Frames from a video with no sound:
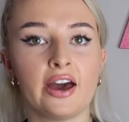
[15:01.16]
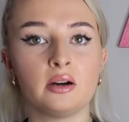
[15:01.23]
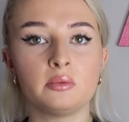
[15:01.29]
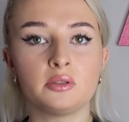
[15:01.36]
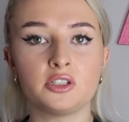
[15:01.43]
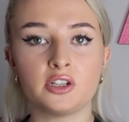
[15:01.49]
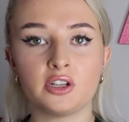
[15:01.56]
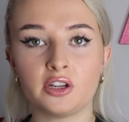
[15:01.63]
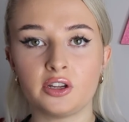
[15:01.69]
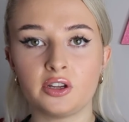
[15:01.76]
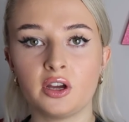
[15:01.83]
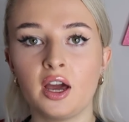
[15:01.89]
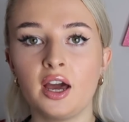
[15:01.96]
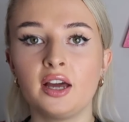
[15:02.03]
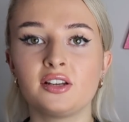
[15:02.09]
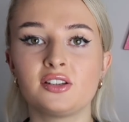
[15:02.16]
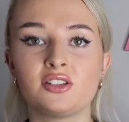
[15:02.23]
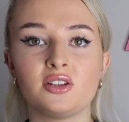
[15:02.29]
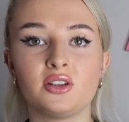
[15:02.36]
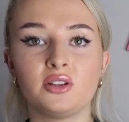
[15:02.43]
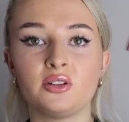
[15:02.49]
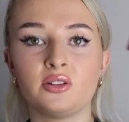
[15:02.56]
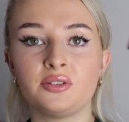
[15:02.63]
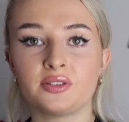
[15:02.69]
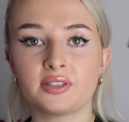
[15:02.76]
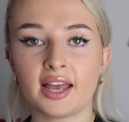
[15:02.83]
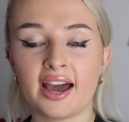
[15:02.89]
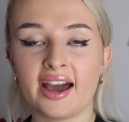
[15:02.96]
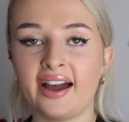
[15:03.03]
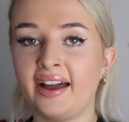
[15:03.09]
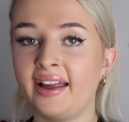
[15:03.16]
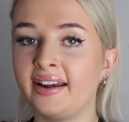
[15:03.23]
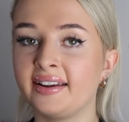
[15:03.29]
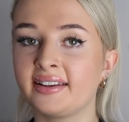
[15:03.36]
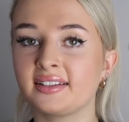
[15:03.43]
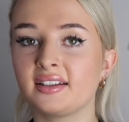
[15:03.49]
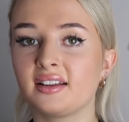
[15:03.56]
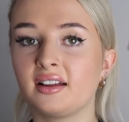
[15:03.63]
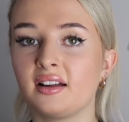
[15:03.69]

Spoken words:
helped you choose and